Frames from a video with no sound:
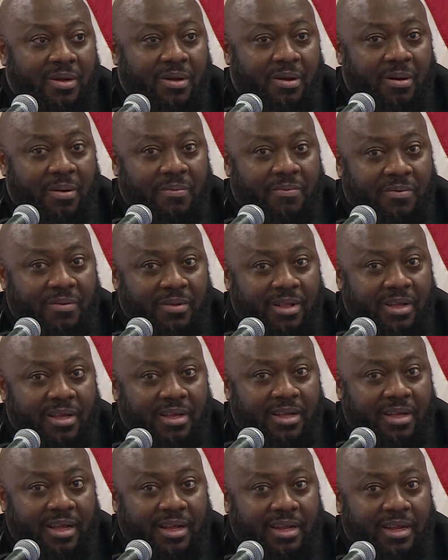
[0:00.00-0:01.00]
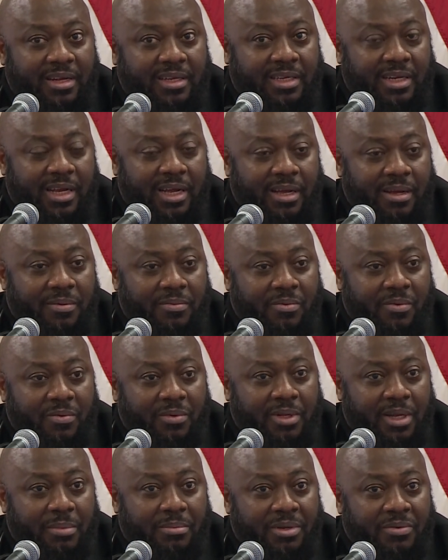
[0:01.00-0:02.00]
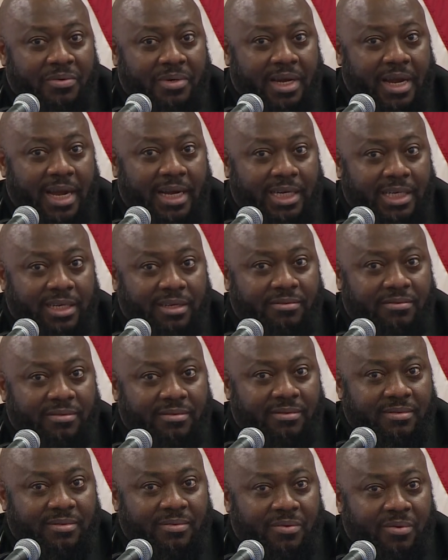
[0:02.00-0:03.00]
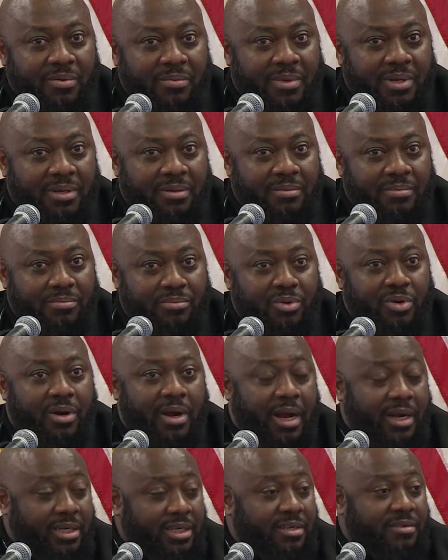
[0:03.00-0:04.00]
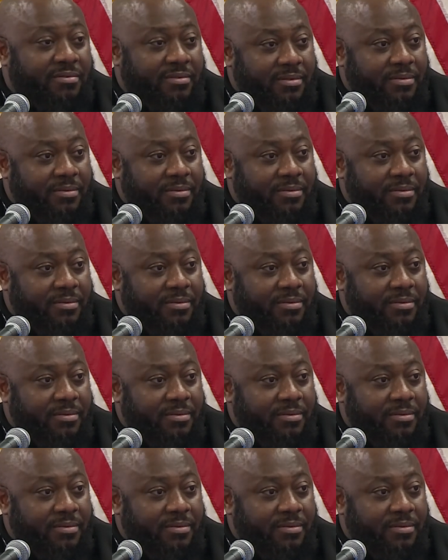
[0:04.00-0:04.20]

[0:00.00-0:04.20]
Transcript: hopefully at that time we will not be reactive, we'll be proactive.